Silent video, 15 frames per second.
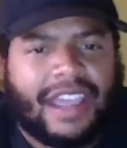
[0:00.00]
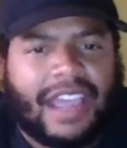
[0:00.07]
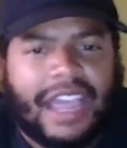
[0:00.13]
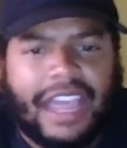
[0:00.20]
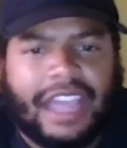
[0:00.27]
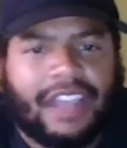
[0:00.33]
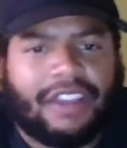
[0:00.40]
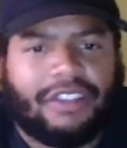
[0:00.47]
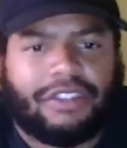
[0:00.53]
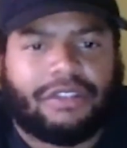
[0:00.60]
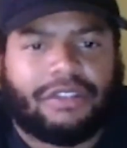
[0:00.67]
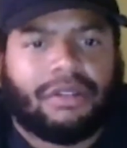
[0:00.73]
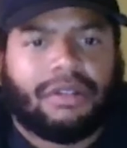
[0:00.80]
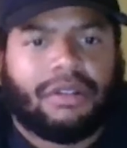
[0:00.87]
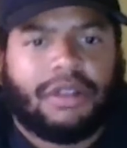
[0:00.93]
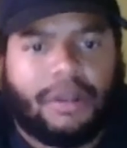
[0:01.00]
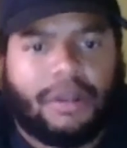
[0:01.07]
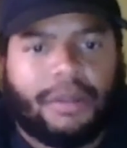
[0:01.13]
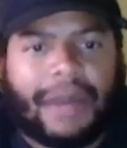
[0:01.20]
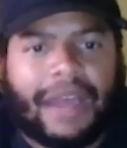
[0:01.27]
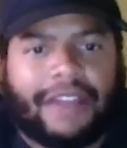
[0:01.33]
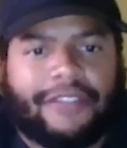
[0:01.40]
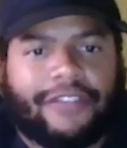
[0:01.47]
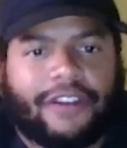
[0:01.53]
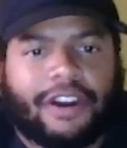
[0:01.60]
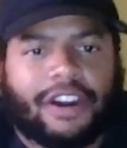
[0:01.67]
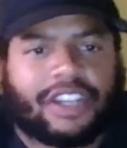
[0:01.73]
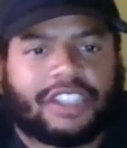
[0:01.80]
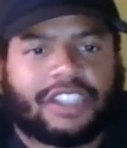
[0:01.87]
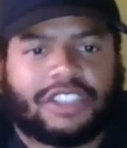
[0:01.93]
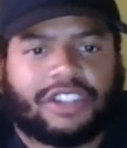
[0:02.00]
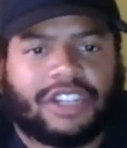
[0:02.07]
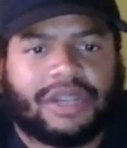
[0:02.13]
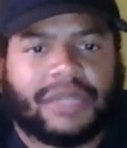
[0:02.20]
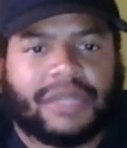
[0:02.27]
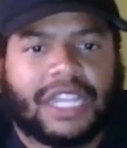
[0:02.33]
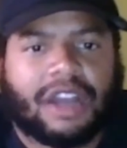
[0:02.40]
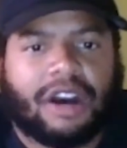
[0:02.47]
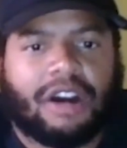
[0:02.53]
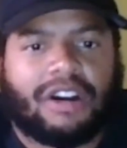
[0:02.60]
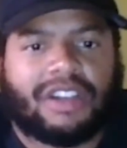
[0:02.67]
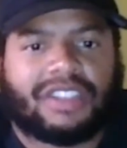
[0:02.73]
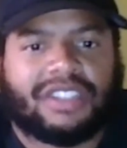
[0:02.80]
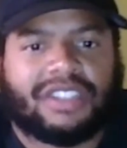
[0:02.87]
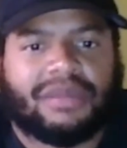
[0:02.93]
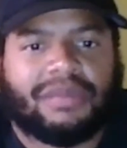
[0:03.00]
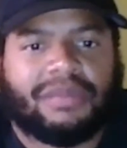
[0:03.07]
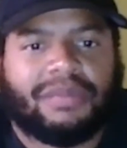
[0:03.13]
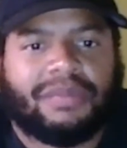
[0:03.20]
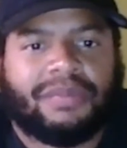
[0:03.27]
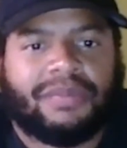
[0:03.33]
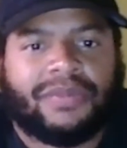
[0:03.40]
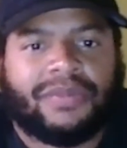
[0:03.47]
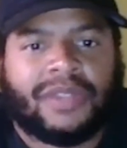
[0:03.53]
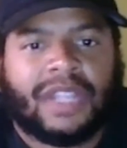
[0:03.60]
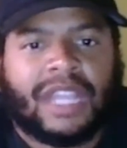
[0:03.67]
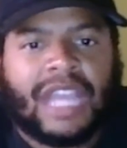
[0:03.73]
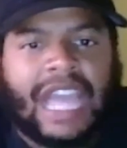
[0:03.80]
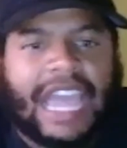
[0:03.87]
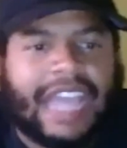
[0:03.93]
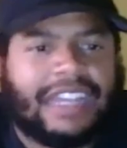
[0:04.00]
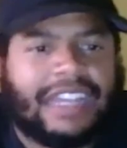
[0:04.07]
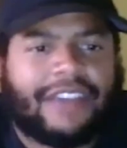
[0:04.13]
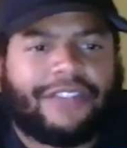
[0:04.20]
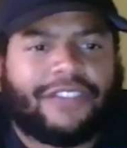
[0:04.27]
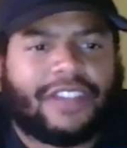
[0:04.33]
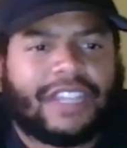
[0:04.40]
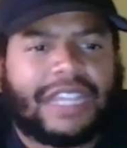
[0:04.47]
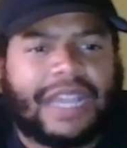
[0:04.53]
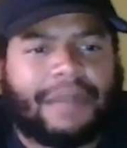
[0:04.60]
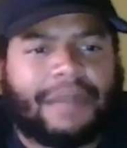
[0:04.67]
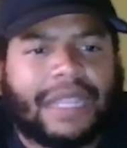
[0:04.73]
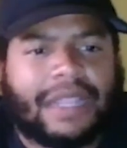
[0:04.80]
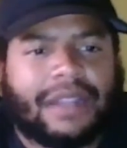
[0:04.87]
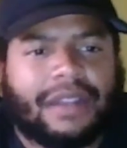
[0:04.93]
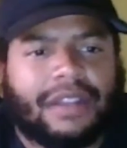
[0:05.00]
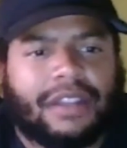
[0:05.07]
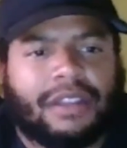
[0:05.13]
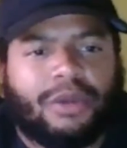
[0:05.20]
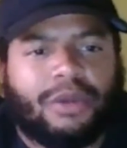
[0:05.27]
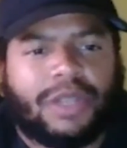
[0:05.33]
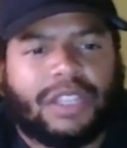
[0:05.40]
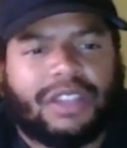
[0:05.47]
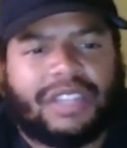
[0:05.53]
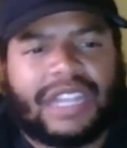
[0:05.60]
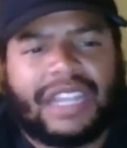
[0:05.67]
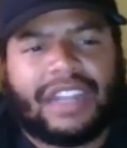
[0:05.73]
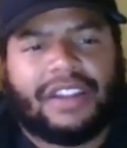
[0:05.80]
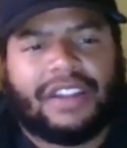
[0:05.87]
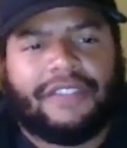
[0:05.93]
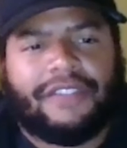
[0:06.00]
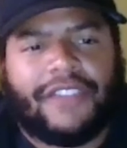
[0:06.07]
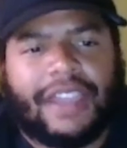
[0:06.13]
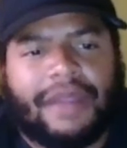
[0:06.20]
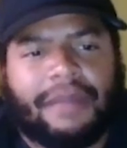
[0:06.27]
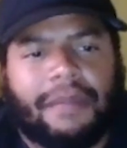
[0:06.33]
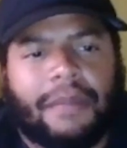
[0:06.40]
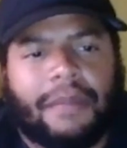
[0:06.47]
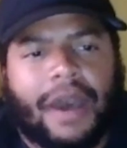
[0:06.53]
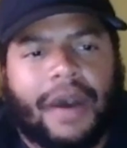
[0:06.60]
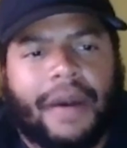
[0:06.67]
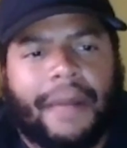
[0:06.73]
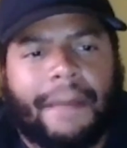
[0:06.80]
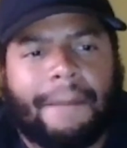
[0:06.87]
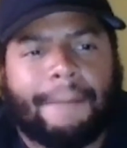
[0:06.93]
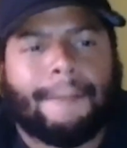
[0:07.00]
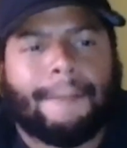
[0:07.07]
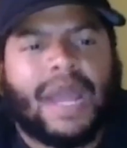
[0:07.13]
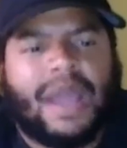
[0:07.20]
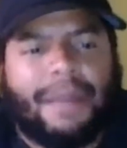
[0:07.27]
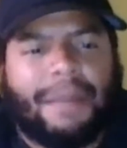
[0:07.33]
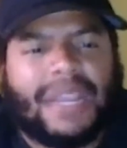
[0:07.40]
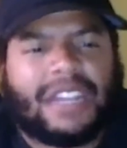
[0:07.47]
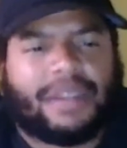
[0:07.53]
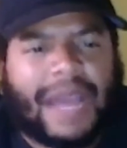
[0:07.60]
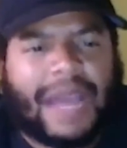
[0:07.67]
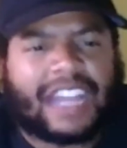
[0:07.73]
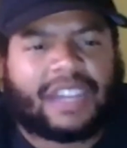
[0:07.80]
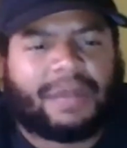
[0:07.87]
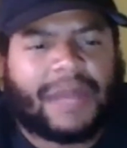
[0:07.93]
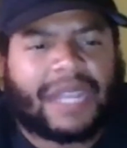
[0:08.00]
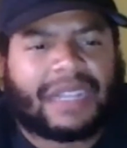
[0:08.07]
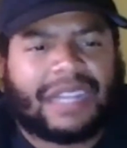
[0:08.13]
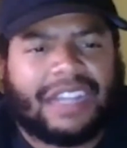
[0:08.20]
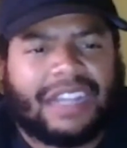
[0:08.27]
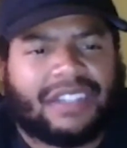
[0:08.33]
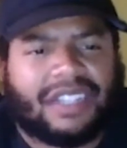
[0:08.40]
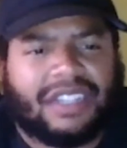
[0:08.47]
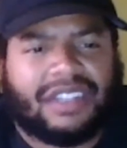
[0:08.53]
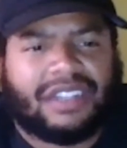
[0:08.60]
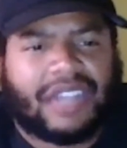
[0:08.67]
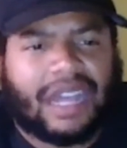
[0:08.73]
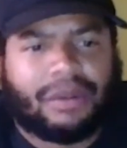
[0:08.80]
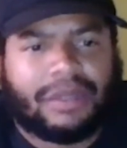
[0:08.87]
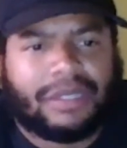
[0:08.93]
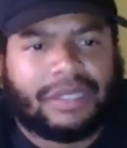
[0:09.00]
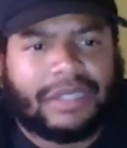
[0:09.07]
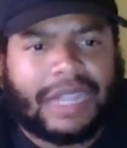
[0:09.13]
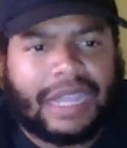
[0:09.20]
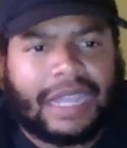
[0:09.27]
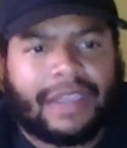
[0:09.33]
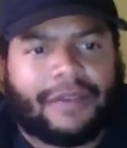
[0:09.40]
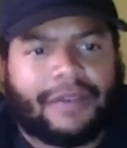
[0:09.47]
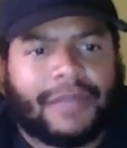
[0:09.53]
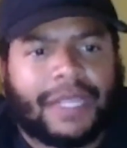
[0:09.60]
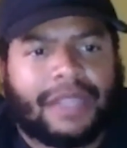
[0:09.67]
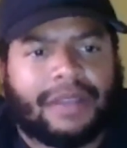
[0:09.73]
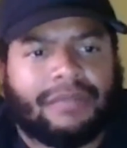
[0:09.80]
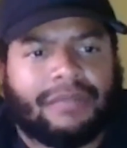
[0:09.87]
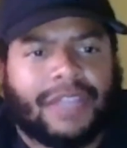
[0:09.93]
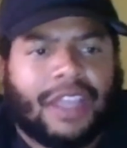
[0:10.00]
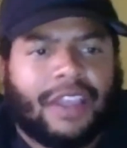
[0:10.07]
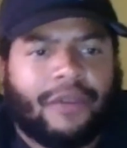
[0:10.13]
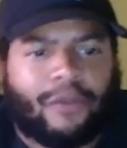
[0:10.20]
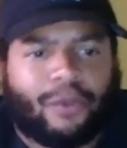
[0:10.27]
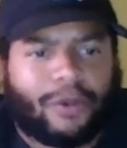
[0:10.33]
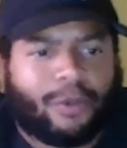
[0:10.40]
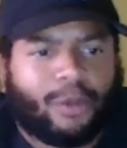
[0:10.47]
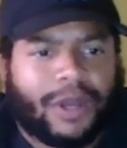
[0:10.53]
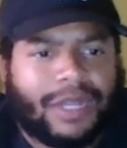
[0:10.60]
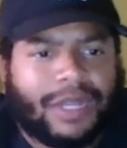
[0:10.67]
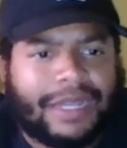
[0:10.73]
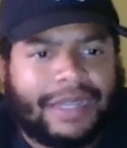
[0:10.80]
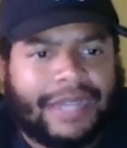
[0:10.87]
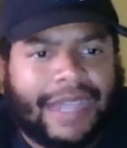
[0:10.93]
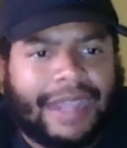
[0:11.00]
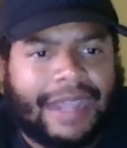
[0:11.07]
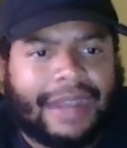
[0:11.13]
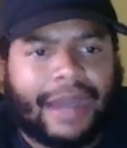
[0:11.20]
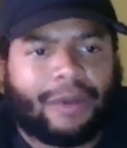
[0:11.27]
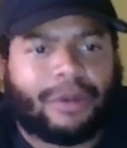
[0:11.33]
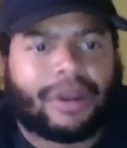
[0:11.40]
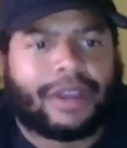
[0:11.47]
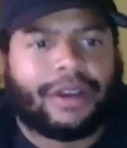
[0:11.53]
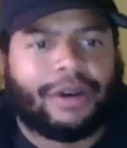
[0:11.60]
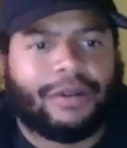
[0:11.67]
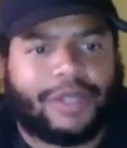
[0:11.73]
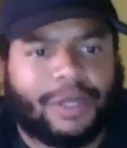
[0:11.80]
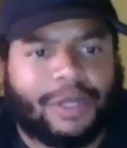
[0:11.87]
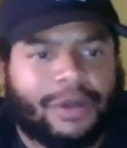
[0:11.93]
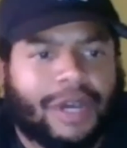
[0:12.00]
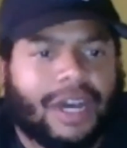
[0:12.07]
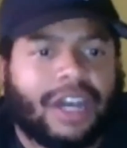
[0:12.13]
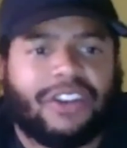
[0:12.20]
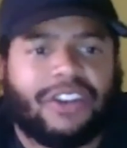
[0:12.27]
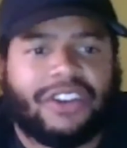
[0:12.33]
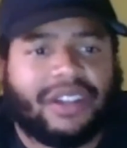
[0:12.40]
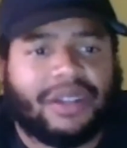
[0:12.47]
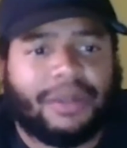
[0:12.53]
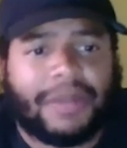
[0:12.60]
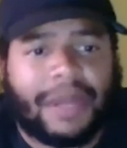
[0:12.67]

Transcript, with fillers: is by far extremely awesome. It definitely, I mean, when you say the event um, meets my expectations, I would say, I mean, from one to 10, I would go to 100 to be